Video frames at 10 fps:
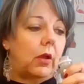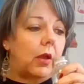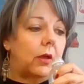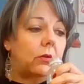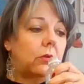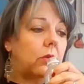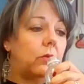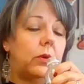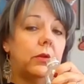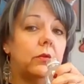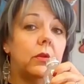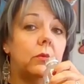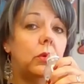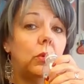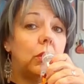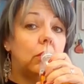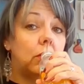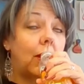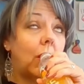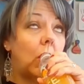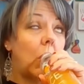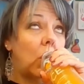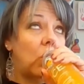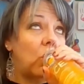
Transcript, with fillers: I, I don't know what else I'm doing tonight.